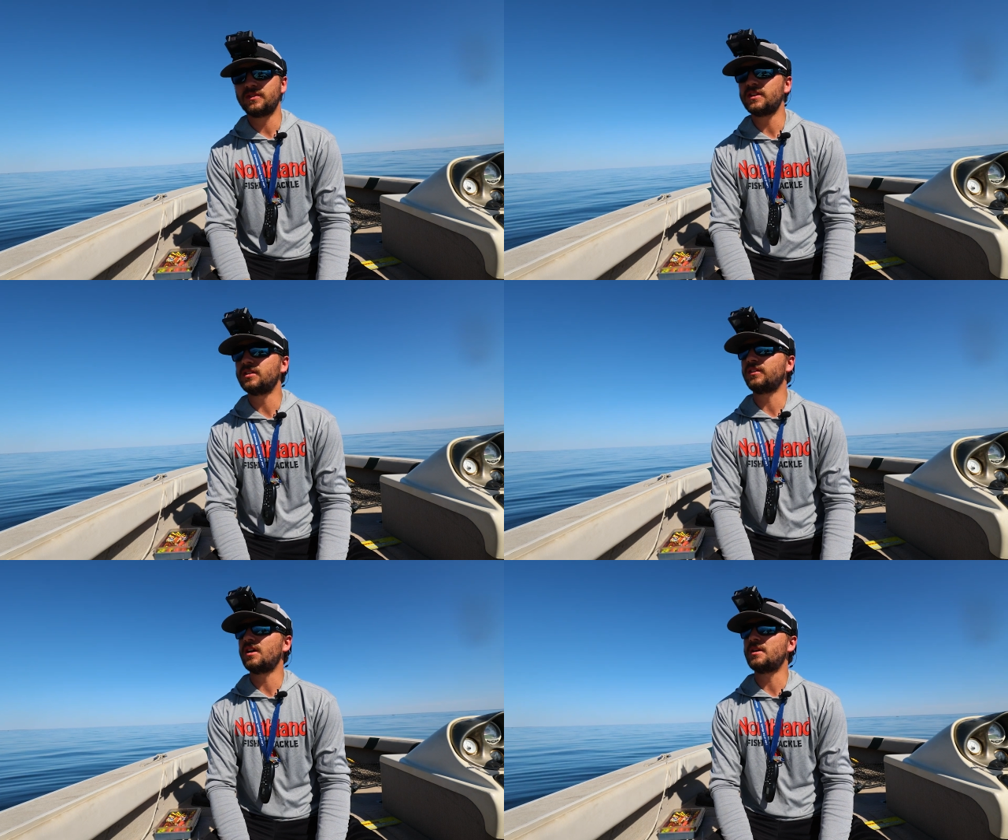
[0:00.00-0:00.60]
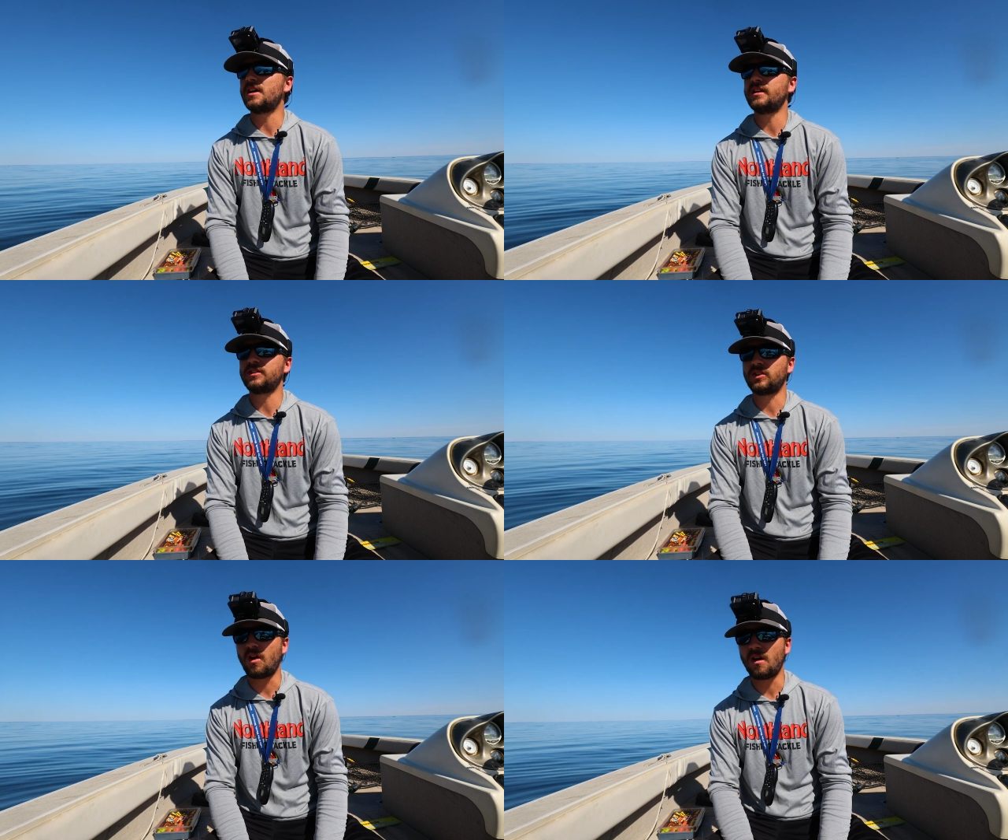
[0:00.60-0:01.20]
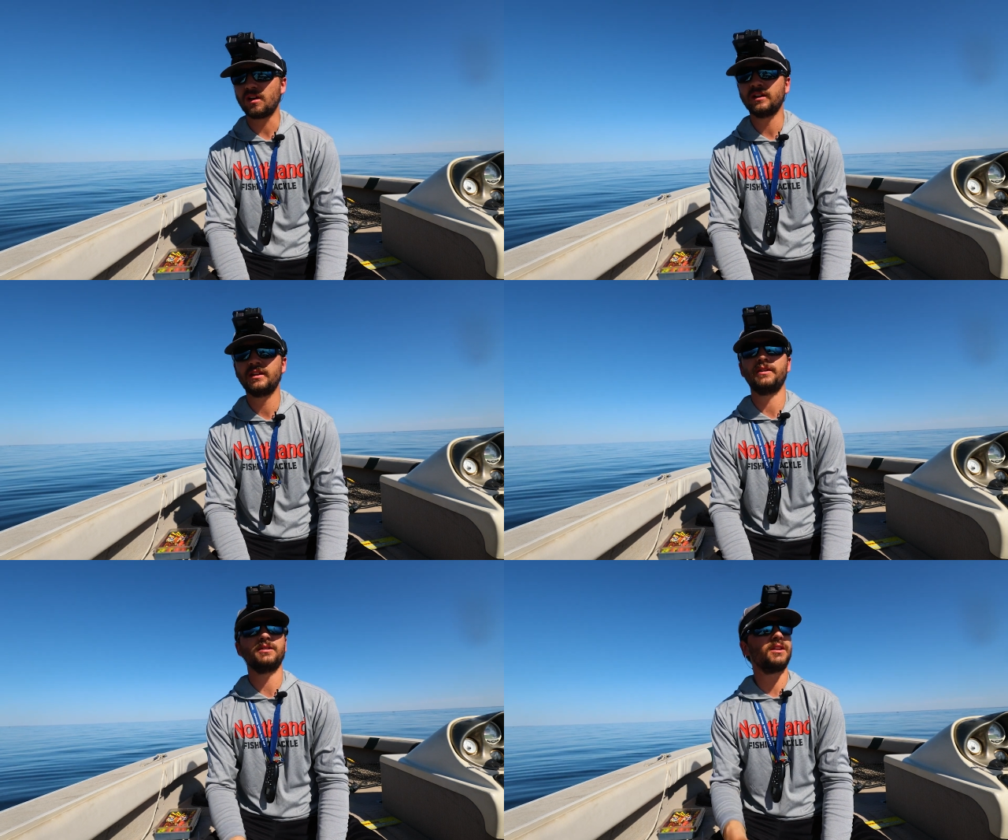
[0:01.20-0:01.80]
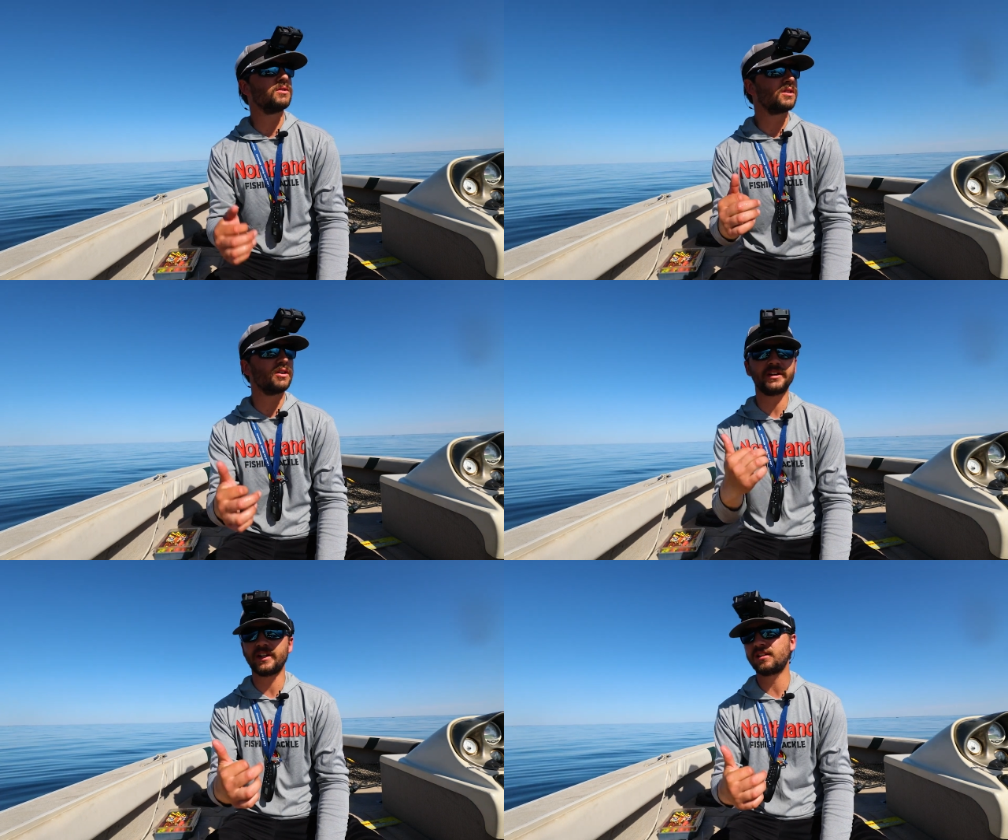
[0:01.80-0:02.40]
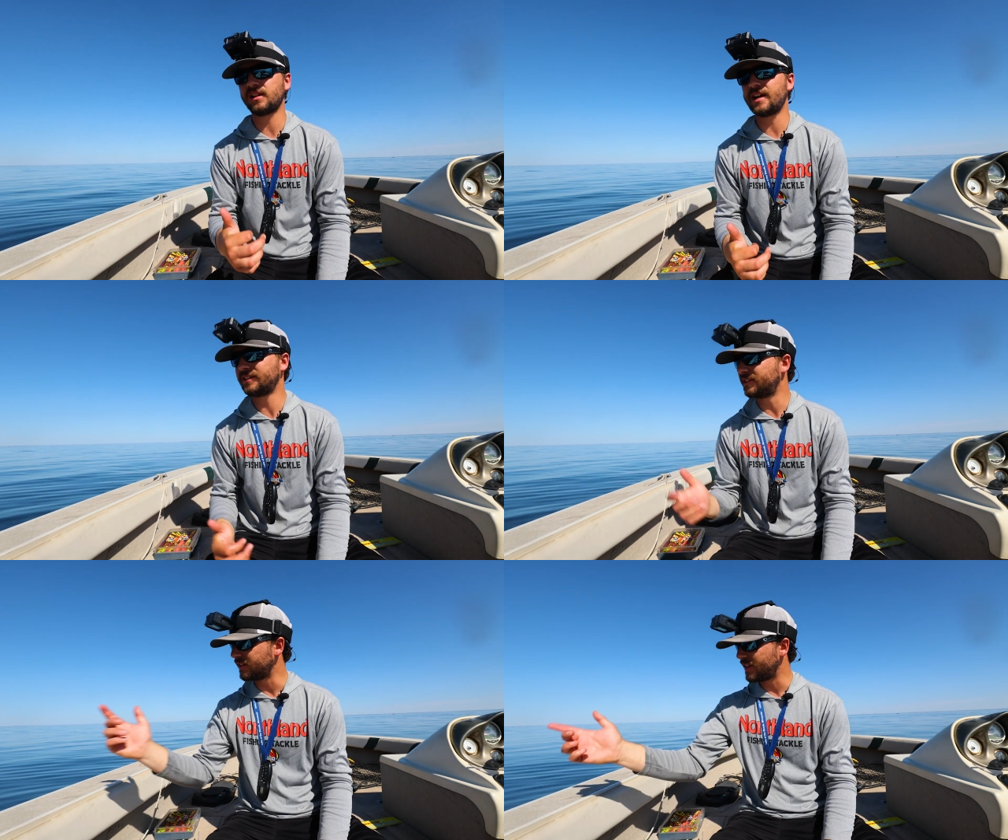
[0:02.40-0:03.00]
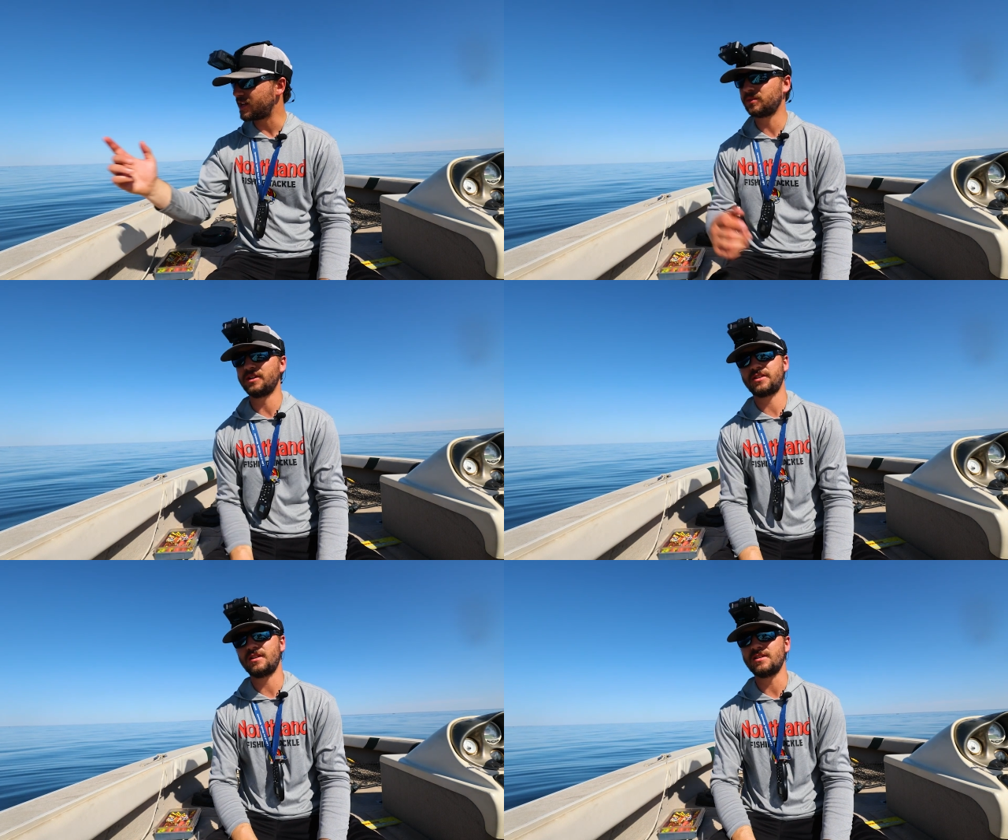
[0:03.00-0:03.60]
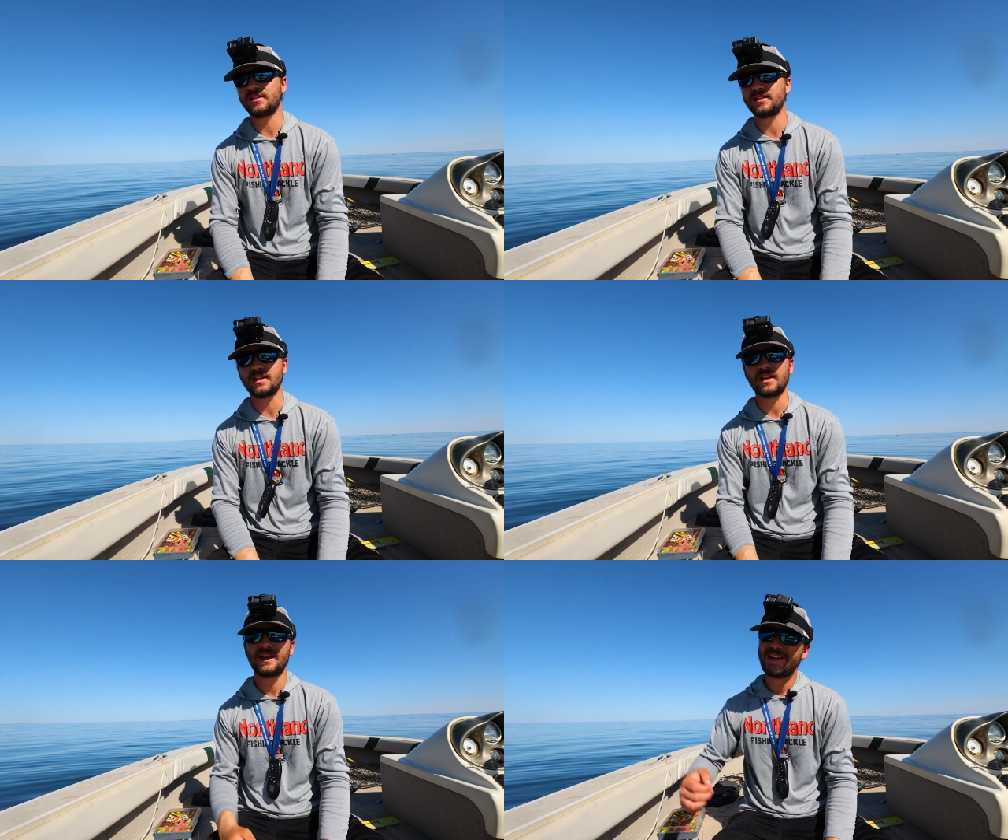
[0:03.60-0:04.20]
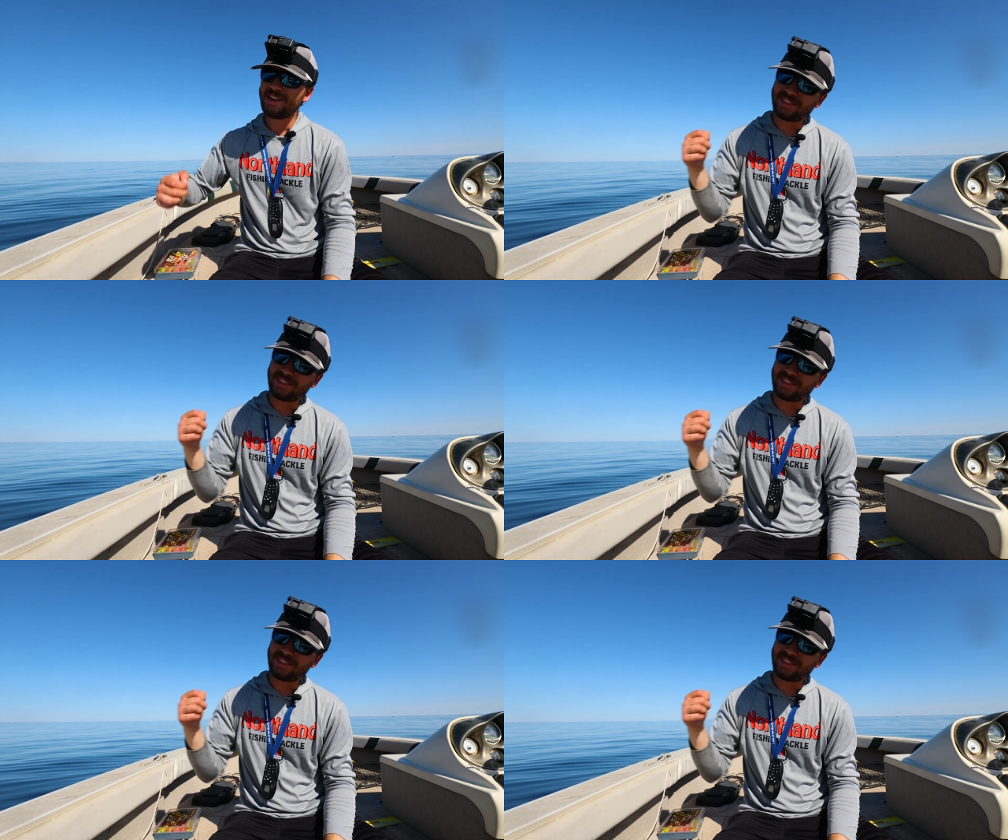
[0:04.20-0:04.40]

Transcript: These fish have come on strong. They're those good year classes, and that's what you're starting to see.